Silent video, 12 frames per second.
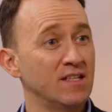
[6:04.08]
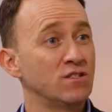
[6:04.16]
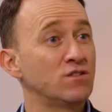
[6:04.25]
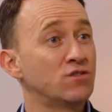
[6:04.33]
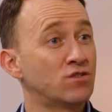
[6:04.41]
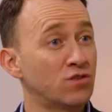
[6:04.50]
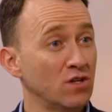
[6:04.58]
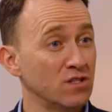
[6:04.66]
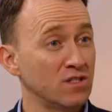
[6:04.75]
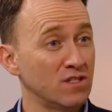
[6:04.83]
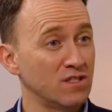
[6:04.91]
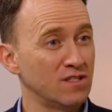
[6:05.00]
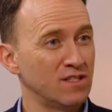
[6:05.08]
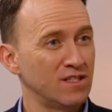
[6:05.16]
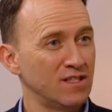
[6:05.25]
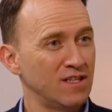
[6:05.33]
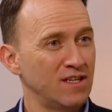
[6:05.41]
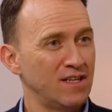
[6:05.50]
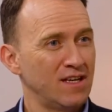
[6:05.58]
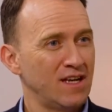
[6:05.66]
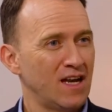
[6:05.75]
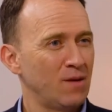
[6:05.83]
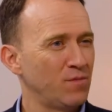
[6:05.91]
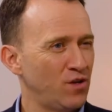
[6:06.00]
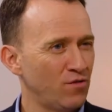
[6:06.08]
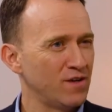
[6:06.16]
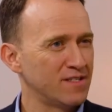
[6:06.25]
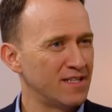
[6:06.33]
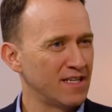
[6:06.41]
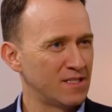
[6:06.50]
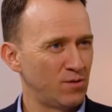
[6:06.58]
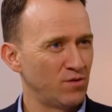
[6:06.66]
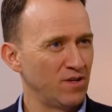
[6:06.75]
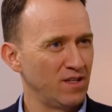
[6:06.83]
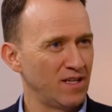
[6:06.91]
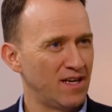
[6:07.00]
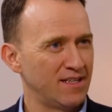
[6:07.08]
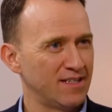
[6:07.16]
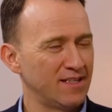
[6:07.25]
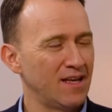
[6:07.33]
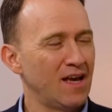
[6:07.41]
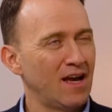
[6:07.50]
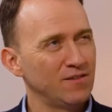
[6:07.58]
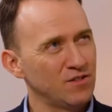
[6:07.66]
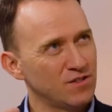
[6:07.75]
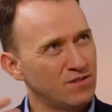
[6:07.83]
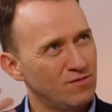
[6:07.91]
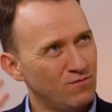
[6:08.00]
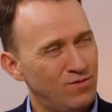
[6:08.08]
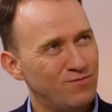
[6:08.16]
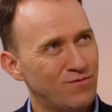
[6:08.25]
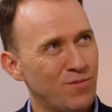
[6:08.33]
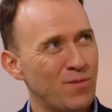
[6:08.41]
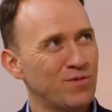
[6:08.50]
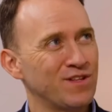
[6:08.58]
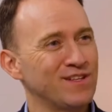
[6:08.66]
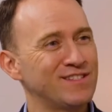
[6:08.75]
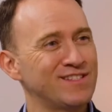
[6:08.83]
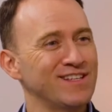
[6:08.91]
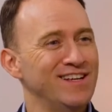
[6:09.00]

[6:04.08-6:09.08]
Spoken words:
and trust, I'm curious in exploring that. And I just remember this